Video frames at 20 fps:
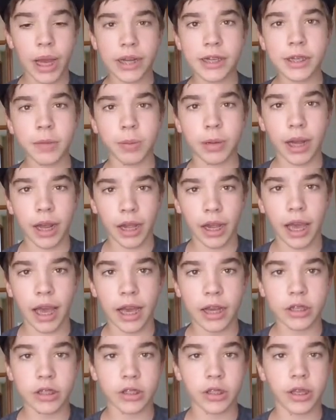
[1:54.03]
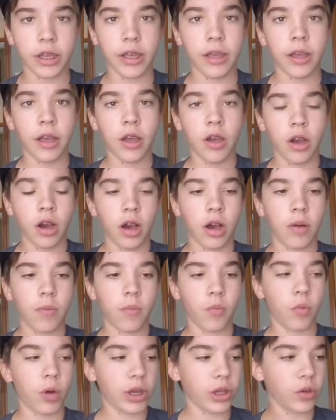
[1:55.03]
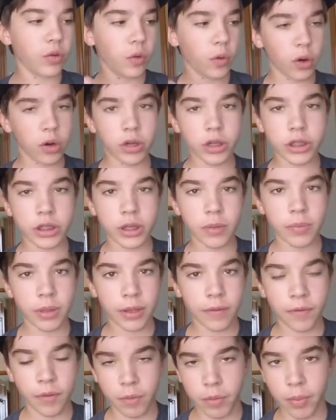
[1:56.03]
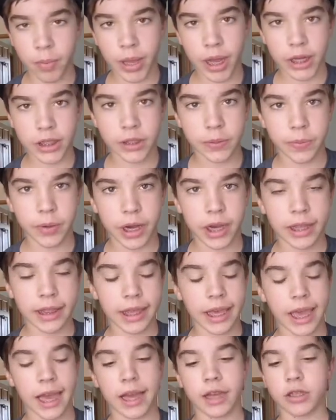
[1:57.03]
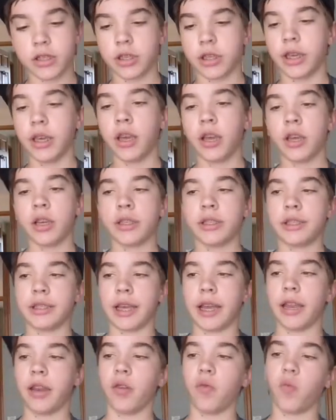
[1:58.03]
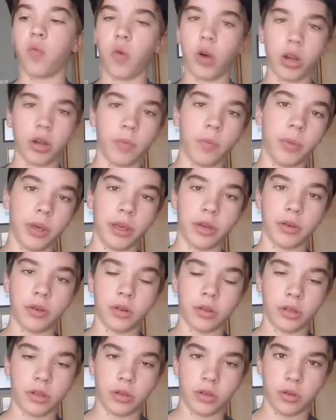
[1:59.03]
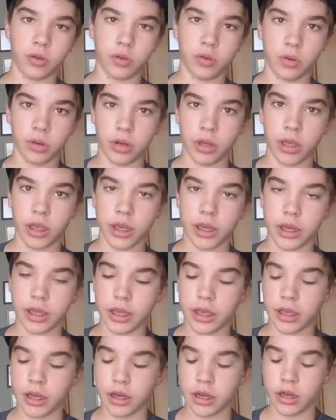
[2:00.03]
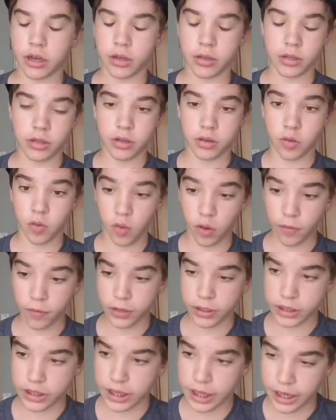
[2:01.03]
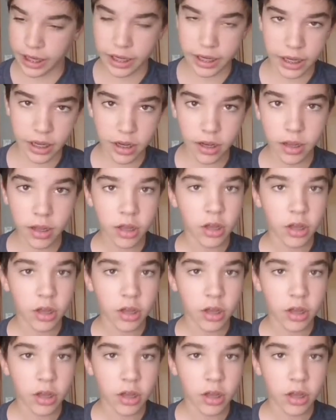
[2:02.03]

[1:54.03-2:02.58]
Pine actually, when you order something from Apache Pine, they actually send one meal to to orphans in India,